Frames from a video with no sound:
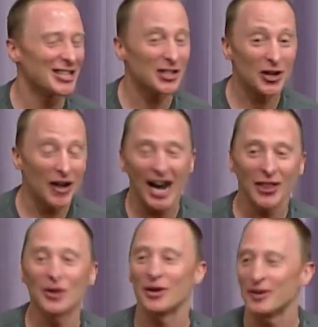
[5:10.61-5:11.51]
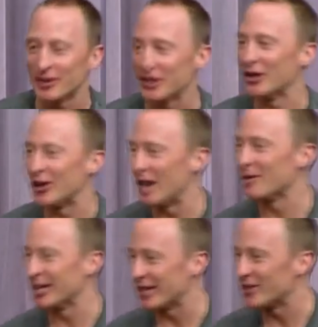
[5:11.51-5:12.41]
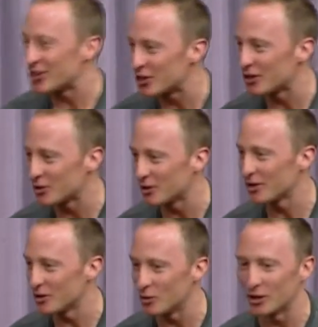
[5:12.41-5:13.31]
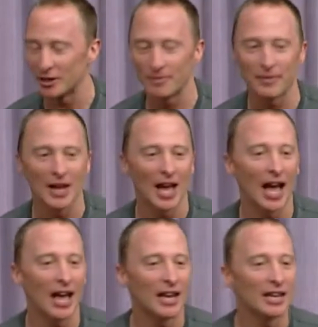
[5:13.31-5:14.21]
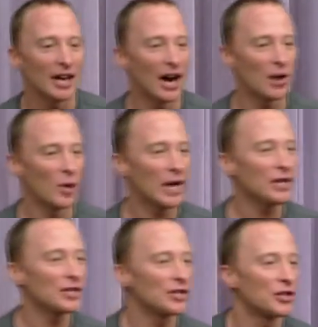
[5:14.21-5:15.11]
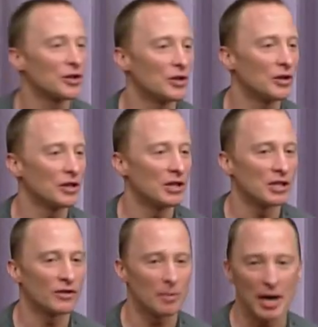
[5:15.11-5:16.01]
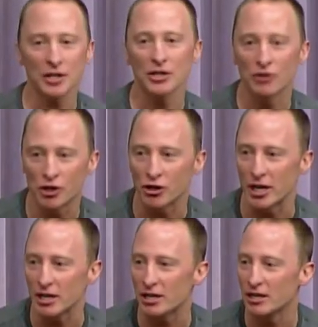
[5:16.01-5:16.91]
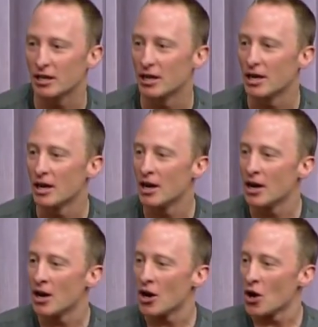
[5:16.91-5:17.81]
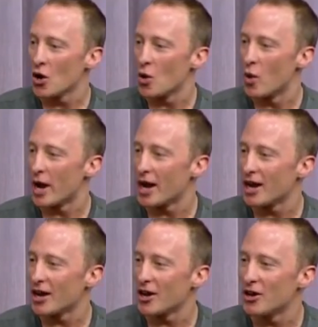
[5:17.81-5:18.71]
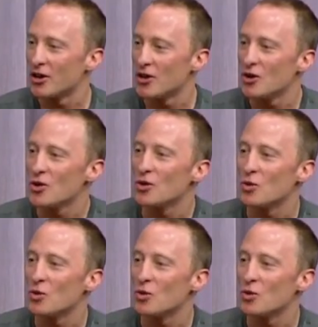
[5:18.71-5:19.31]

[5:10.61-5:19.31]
So I thought, you know, I'm going to give this a whirl. And I went to this Vipassana retreat where you